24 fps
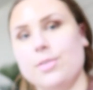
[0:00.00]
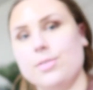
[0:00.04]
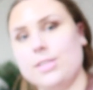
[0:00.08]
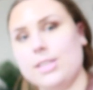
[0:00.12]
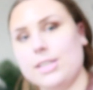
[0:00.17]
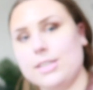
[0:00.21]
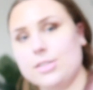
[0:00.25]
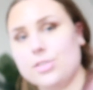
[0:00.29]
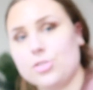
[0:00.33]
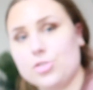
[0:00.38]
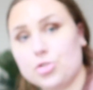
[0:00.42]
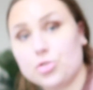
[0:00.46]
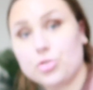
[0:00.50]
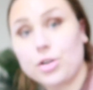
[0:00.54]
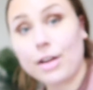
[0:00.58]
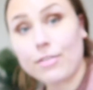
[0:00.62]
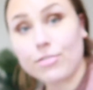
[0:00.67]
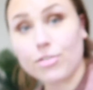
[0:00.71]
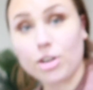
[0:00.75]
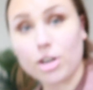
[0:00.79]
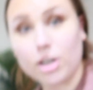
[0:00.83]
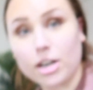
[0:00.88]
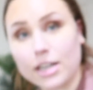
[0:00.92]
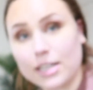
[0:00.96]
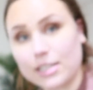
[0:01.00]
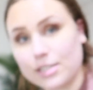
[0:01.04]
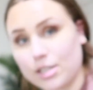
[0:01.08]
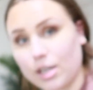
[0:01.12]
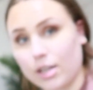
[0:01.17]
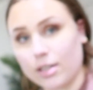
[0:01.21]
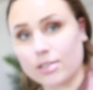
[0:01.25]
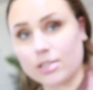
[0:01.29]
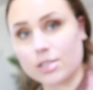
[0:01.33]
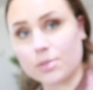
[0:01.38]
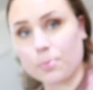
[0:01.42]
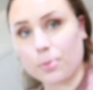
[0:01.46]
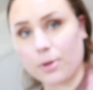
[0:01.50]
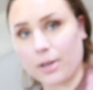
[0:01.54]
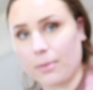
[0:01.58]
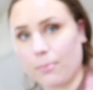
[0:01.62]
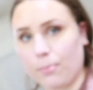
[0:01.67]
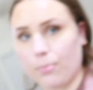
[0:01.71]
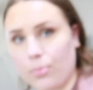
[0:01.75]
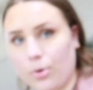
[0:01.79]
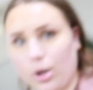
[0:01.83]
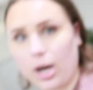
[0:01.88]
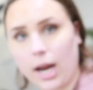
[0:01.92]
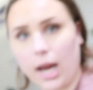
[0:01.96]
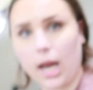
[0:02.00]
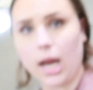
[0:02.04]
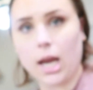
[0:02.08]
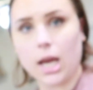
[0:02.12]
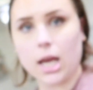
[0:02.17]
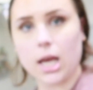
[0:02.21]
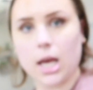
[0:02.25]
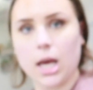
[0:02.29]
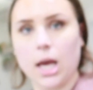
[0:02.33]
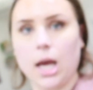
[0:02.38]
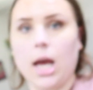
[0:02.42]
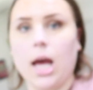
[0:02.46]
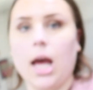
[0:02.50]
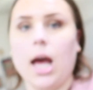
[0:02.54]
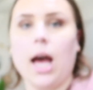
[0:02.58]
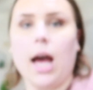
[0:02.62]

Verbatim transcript: since Trevor is on spring break,